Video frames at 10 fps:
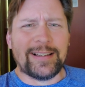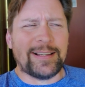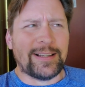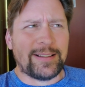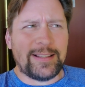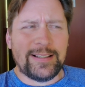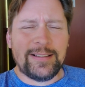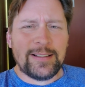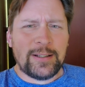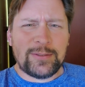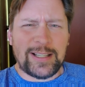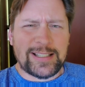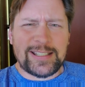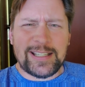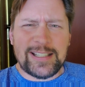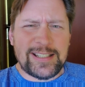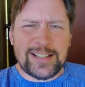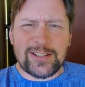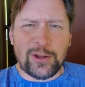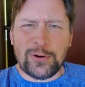I think it's like
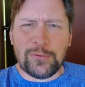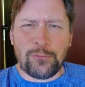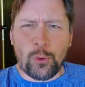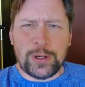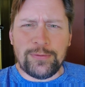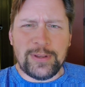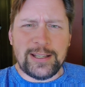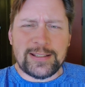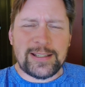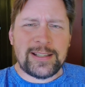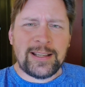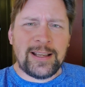6,640 feet.